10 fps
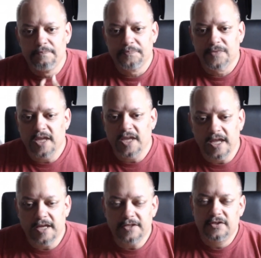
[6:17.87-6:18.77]

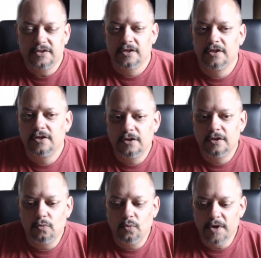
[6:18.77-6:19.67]
And
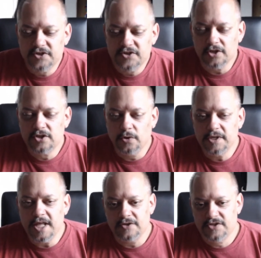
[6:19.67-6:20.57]
when I started doing
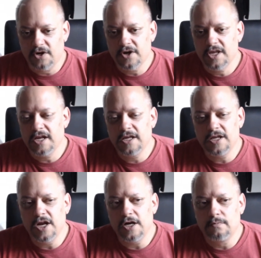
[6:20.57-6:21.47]
that, I started getting,
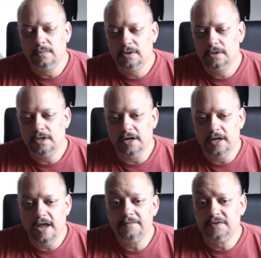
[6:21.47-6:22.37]
on
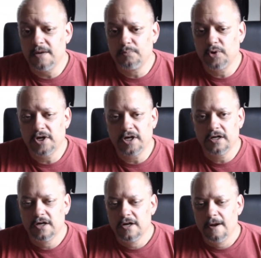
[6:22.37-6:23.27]
an FDM printer,
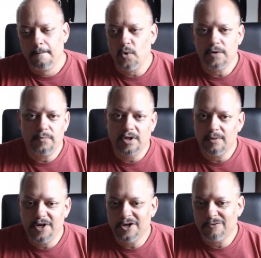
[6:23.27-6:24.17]
1
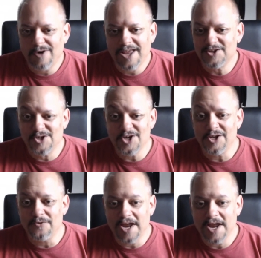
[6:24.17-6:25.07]
millimeter, right, is good,
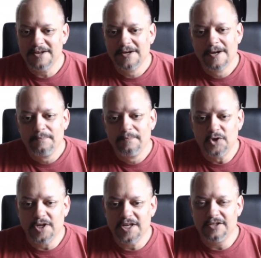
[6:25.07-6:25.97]
right? You
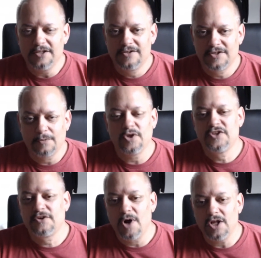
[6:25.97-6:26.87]
can get somewhat
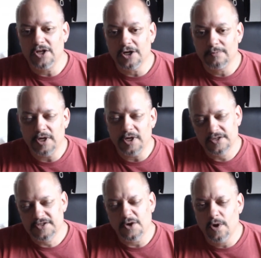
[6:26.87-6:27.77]
smaller, but let's
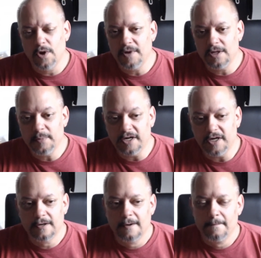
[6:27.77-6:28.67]
say 1 millimeter.
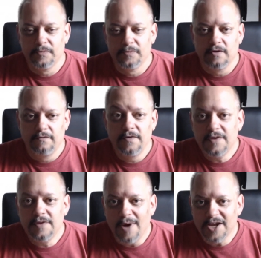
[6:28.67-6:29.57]
50
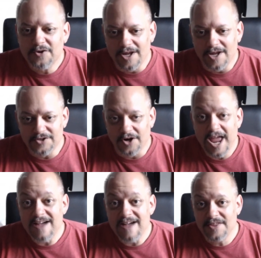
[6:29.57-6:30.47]
microns or
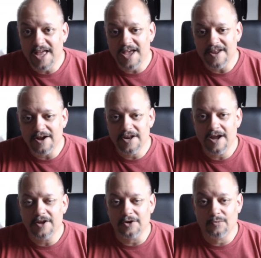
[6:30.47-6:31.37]
half of that on
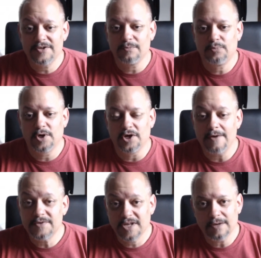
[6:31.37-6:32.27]
a resin printer. I was
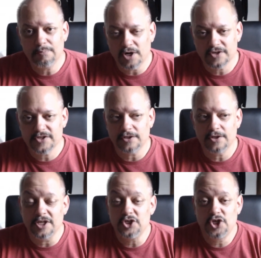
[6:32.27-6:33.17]
getting parts that looked
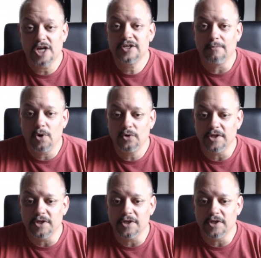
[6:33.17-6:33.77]
injection molded.